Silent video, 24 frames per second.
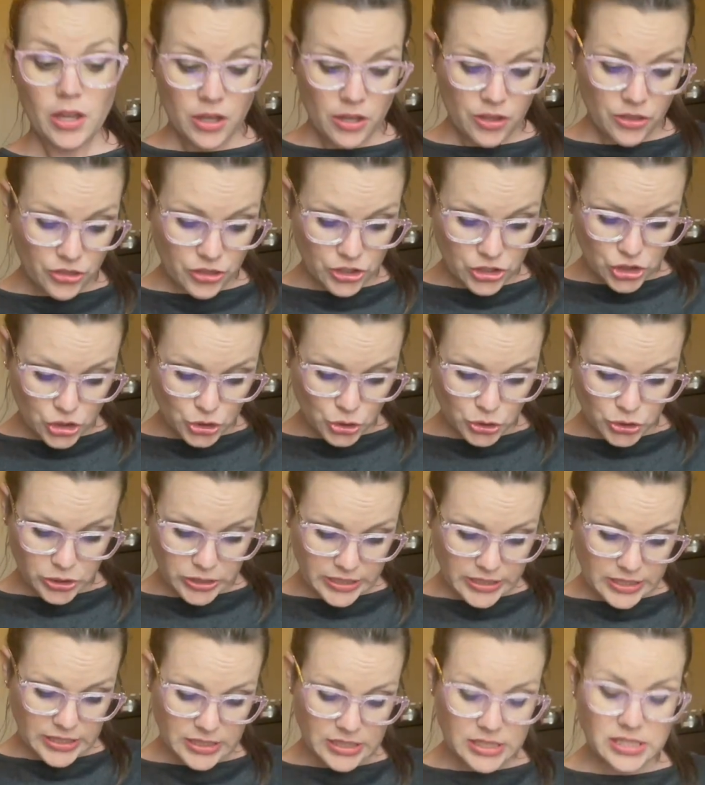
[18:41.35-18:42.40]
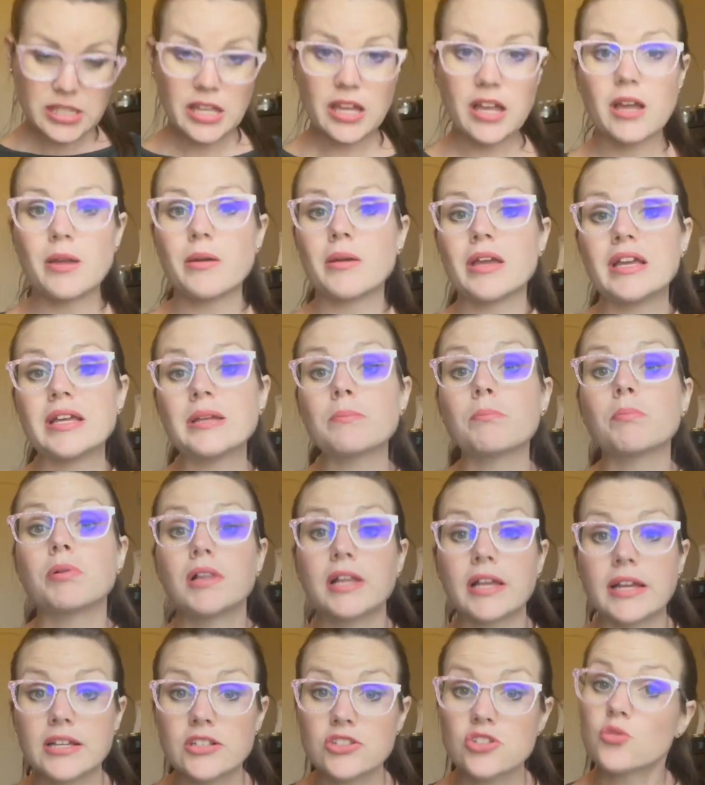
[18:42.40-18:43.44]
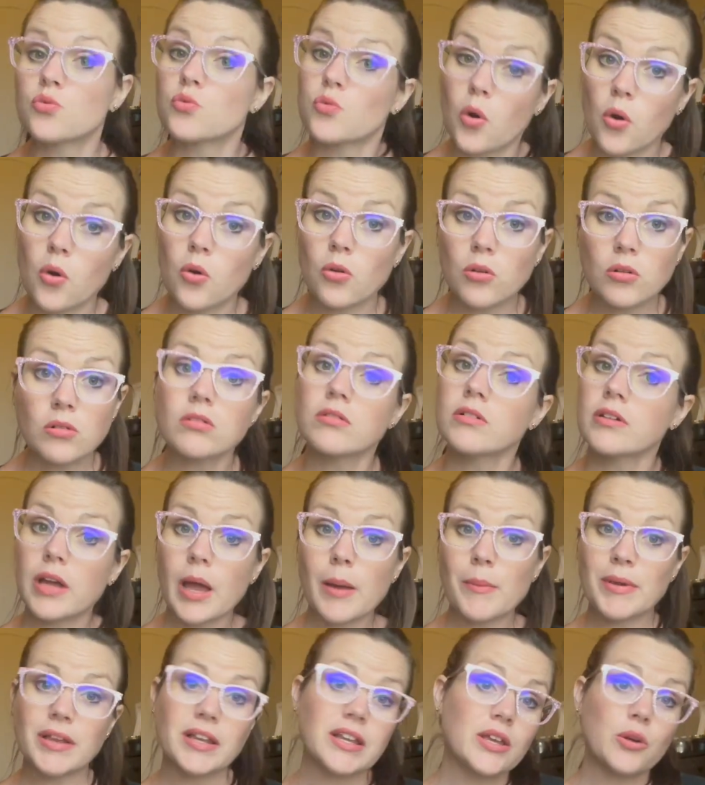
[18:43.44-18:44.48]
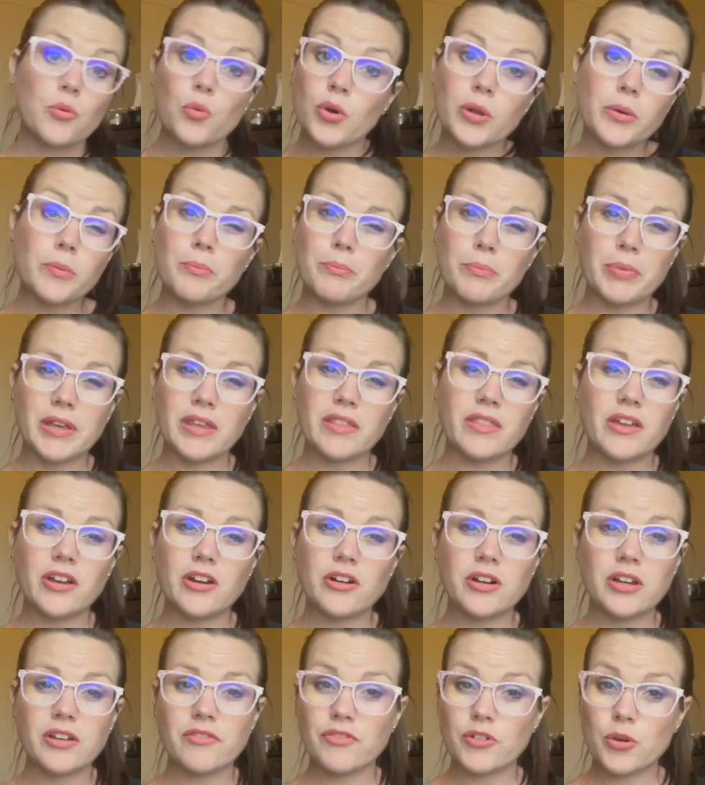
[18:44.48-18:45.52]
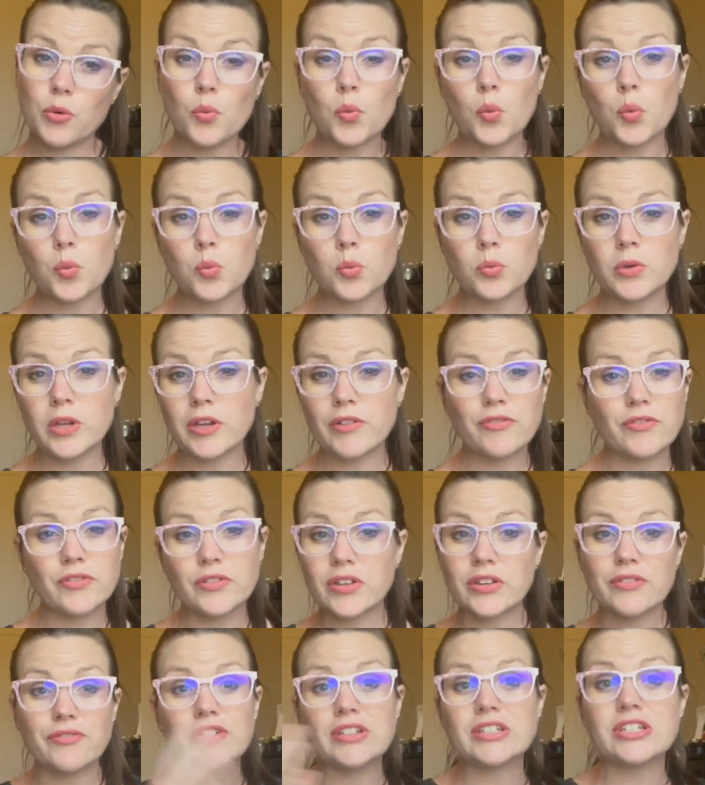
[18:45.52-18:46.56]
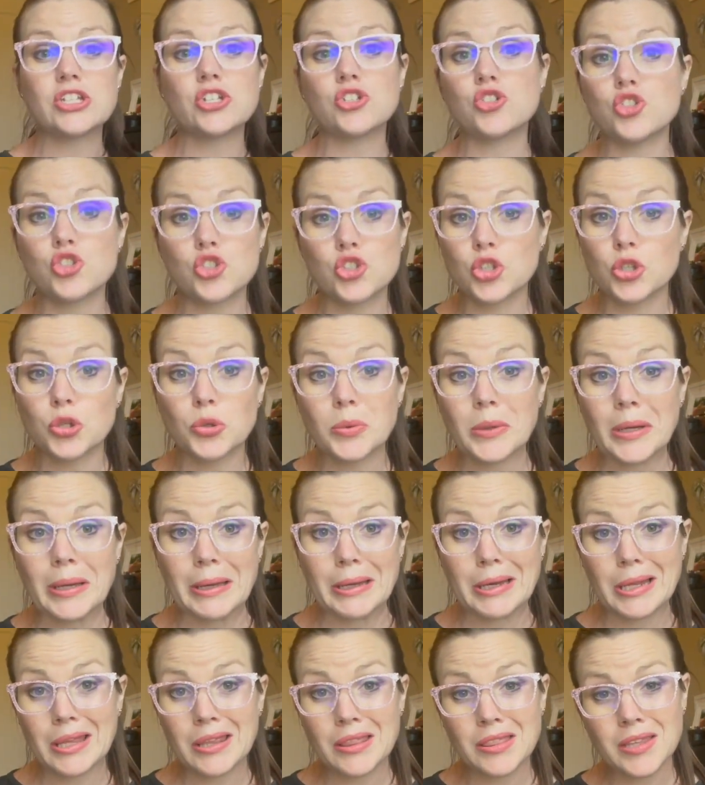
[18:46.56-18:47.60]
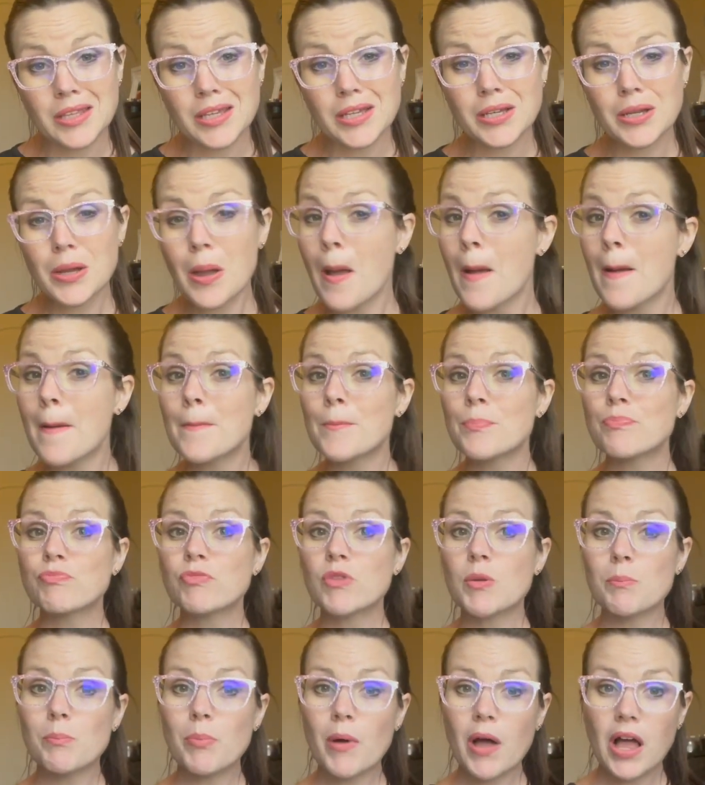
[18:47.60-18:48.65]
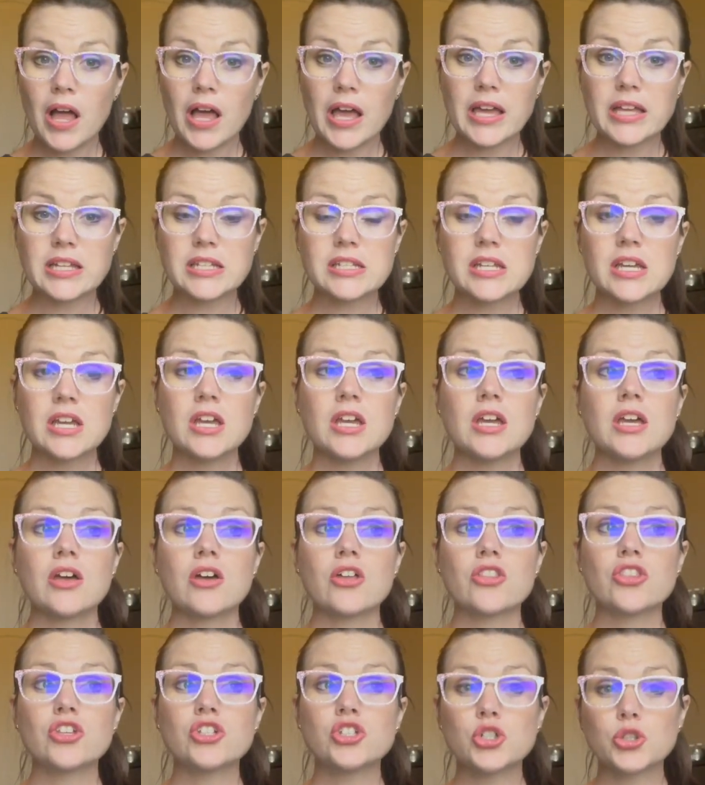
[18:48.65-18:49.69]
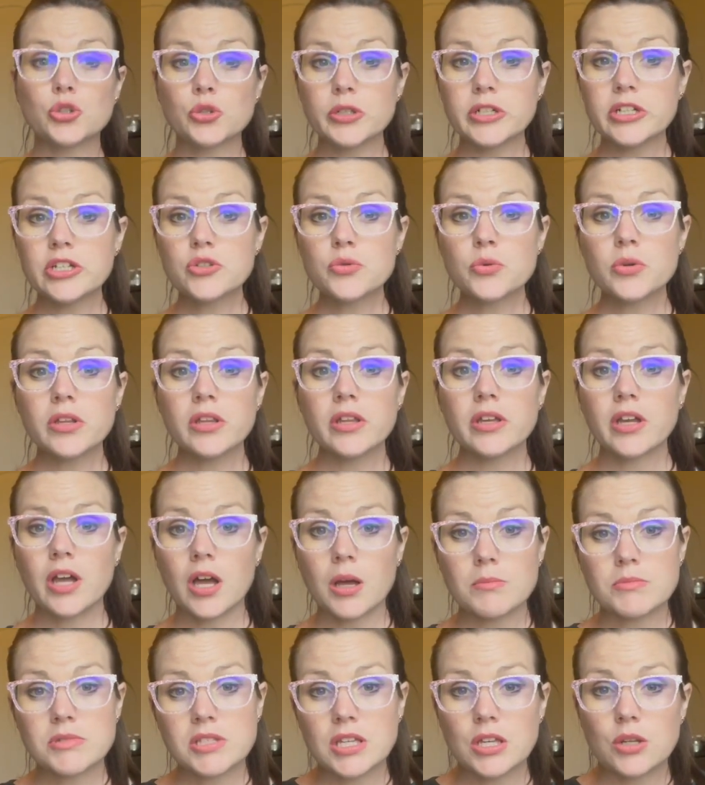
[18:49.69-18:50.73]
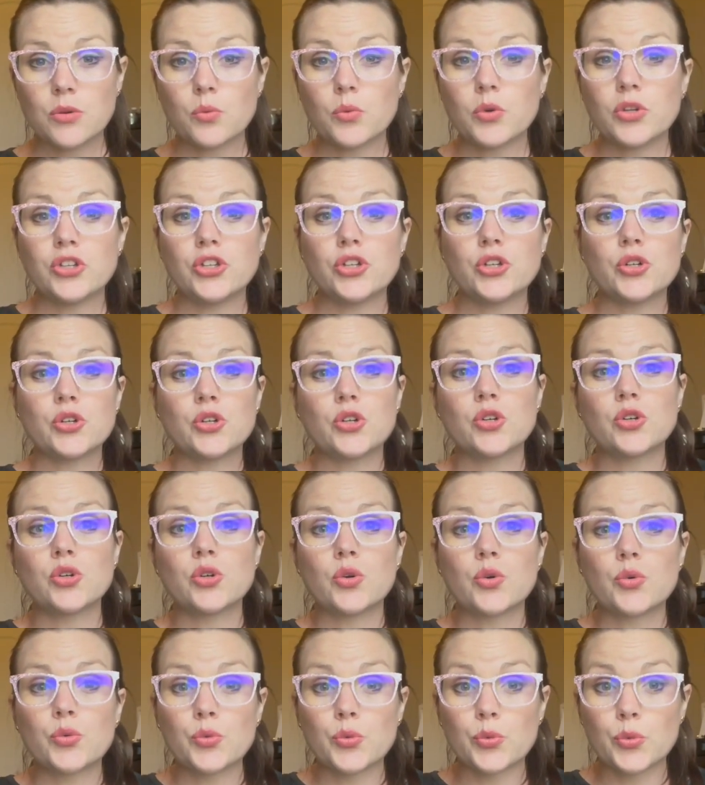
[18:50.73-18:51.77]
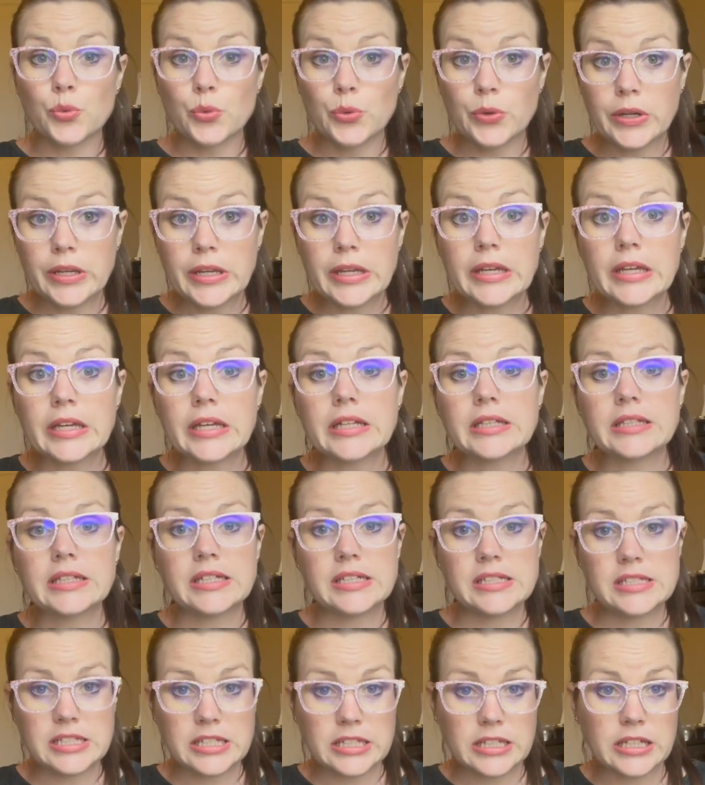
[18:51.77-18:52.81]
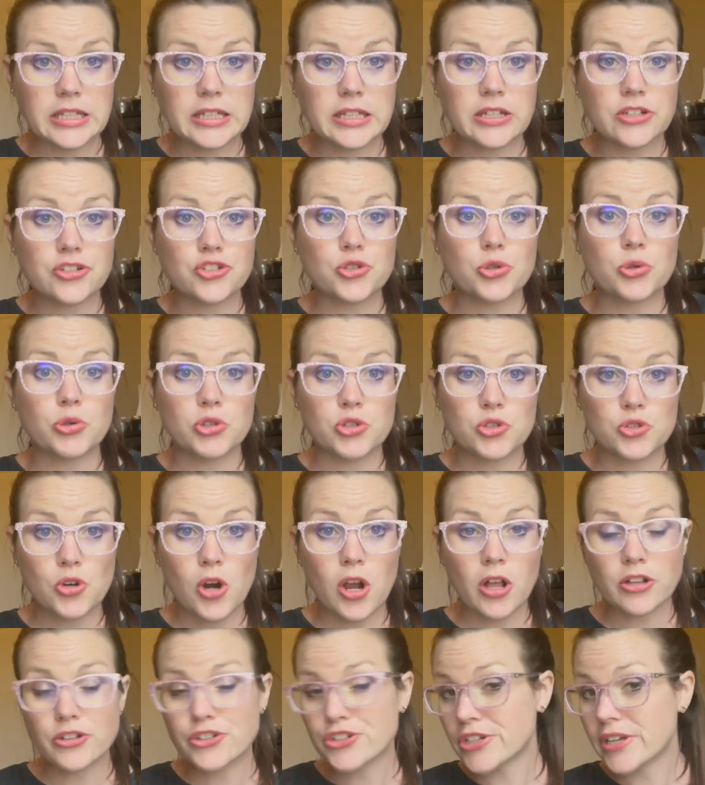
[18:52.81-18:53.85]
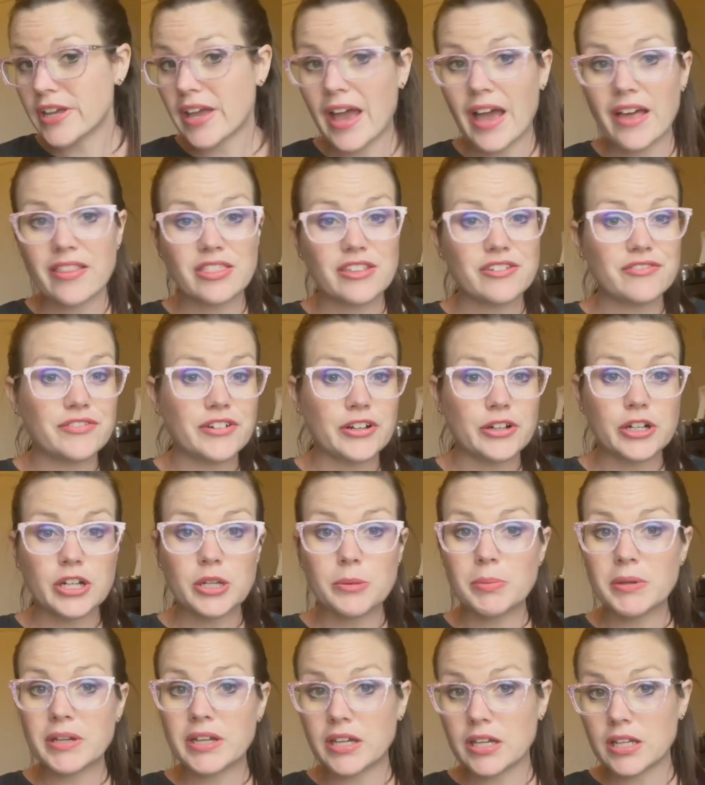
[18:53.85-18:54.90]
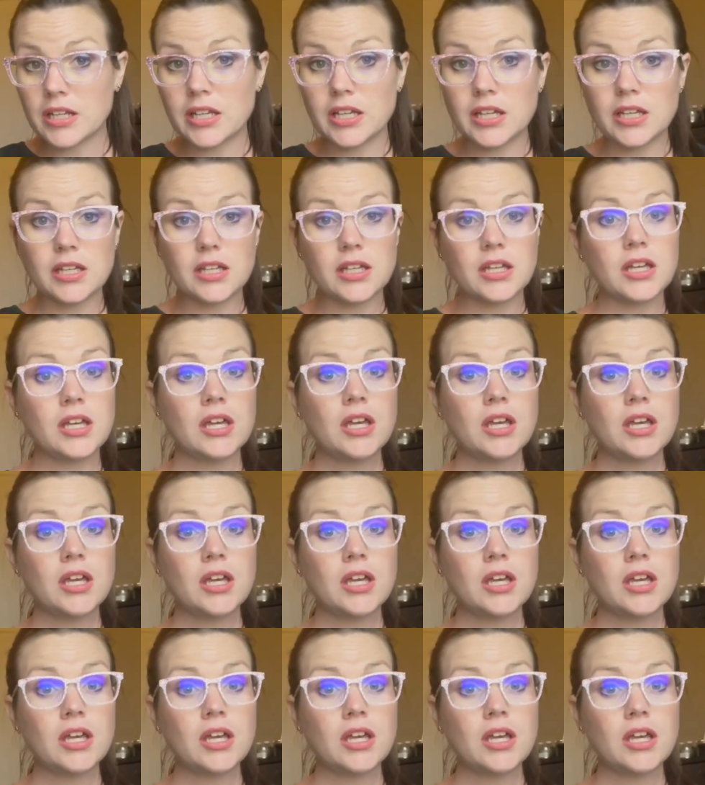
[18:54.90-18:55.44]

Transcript: The degrees, it plays a role. I mean, it wouldn't be there if it didn't do anything, but the degrees really comes in when you're really digging into astrology. At the very beginning,